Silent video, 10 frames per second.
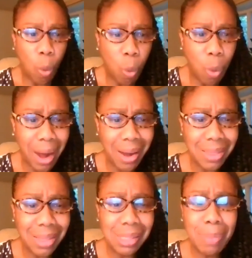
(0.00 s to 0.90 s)
Where did
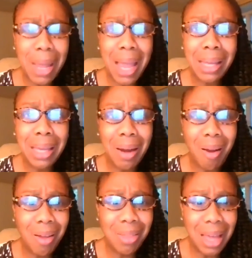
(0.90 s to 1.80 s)
this man get
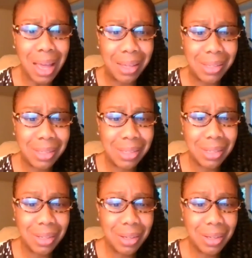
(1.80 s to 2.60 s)
all this?